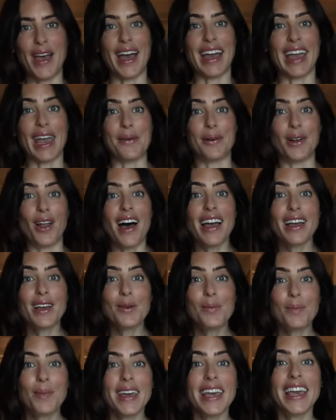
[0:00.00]
Okay, well, I
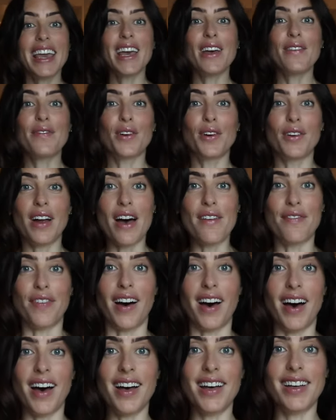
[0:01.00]
could be here
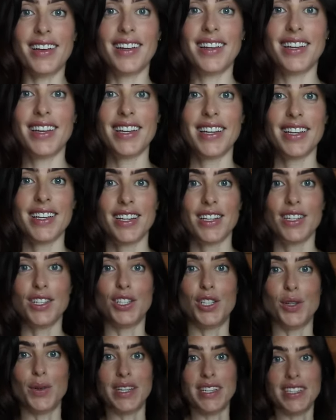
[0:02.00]
forever
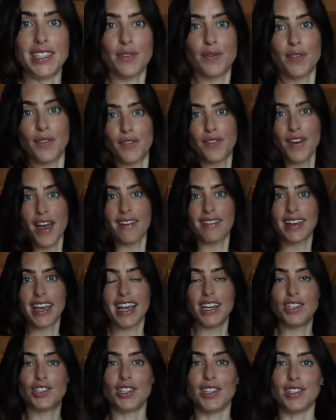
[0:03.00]
doing different
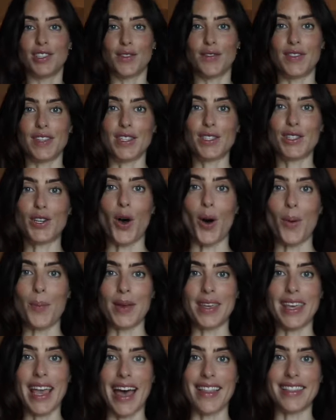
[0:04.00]
variations of this top,
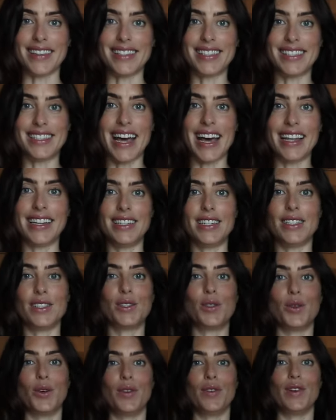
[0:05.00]
but yeah, the standard
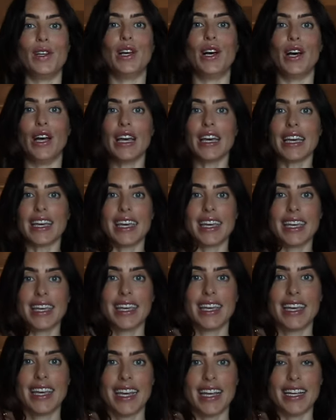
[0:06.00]
sort of look
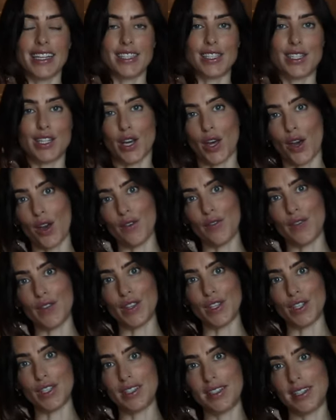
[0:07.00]
is to go for
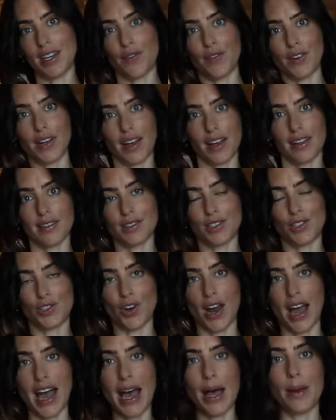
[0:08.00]
the different
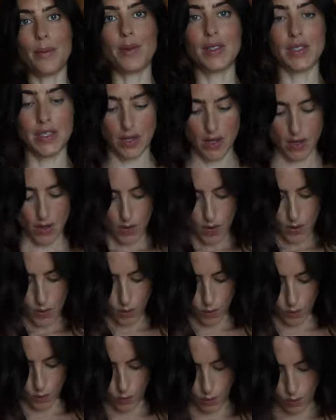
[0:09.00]
straps
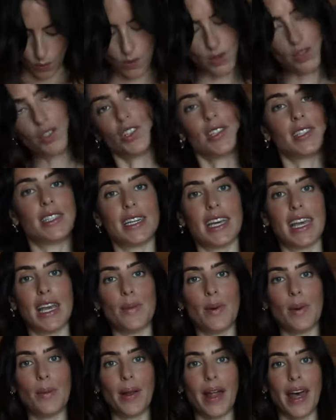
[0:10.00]
or just to
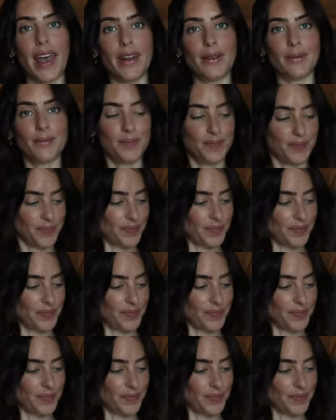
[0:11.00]
keep it plain.